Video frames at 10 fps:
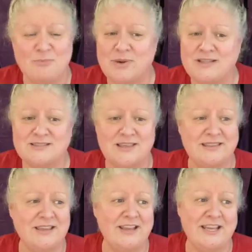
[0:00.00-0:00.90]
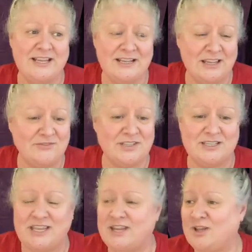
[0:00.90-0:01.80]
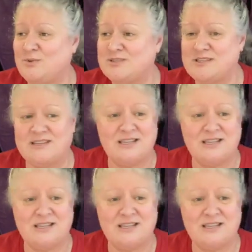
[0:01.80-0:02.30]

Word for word: Brad sat there and he loved it. And I would sit